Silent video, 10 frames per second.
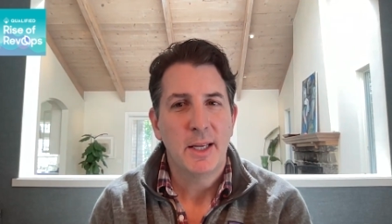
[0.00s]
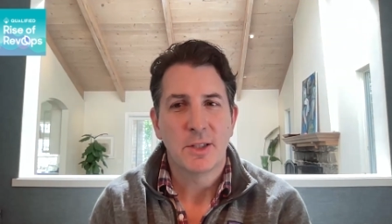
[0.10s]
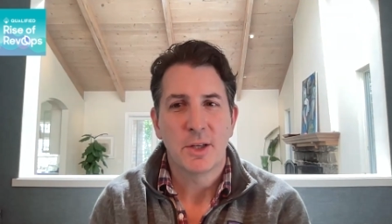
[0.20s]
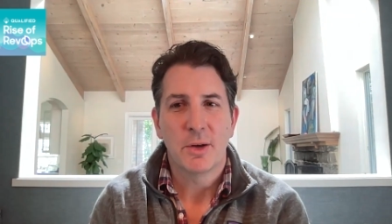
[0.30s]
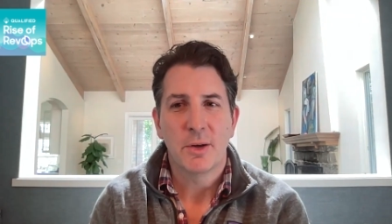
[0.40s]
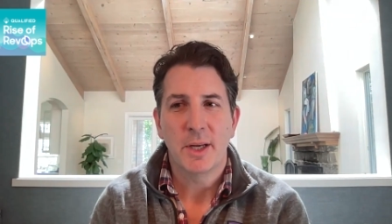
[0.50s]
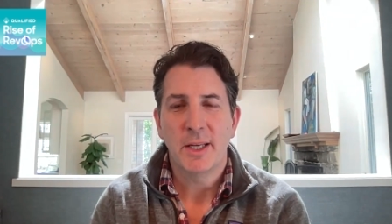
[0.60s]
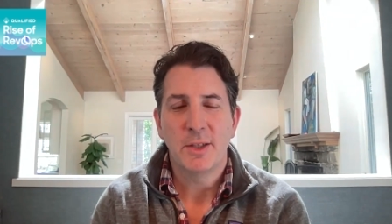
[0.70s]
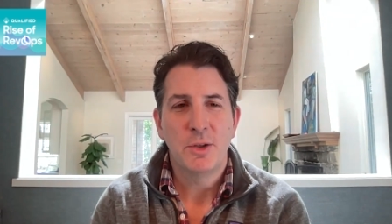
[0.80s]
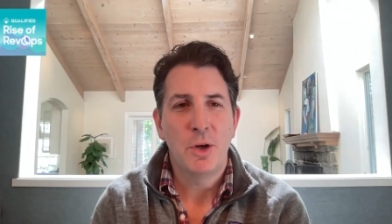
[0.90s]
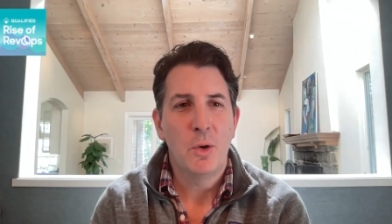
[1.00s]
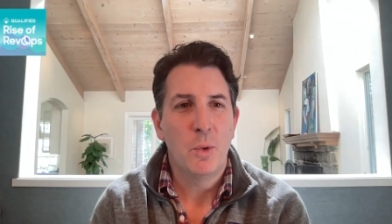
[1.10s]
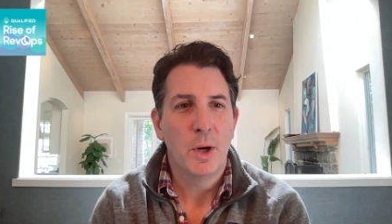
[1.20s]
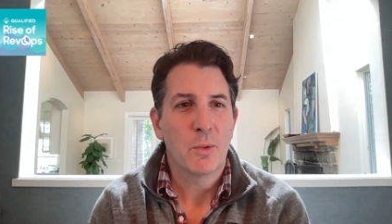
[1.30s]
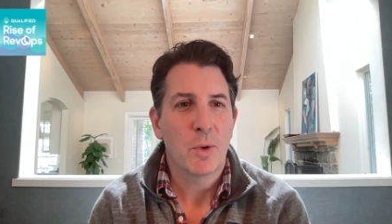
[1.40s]
is there is no
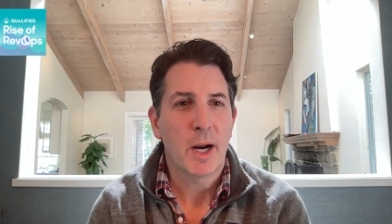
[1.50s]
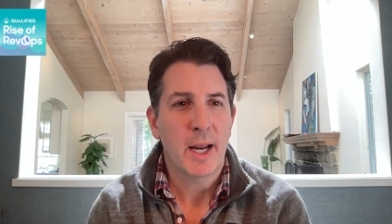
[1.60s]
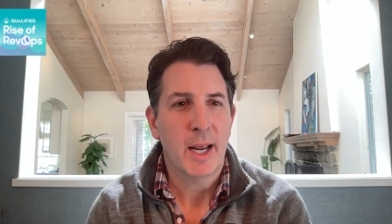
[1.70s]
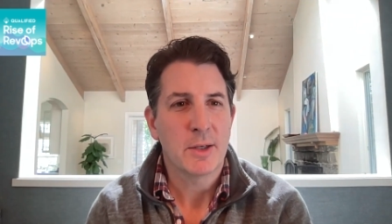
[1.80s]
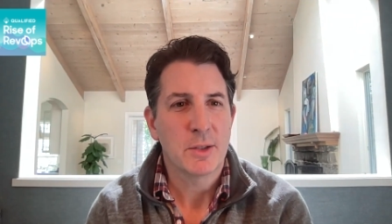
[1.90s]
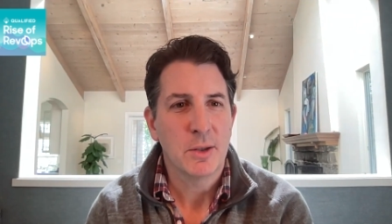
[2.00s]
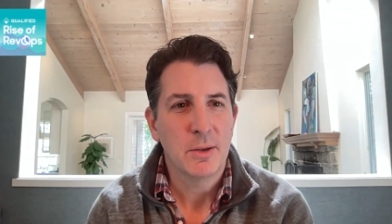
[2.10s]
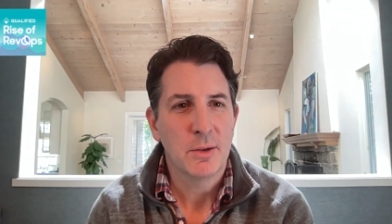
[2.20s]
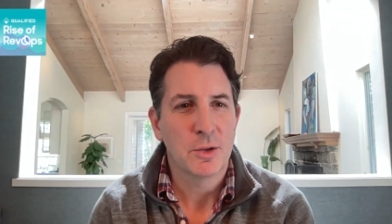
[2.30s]
one right answer.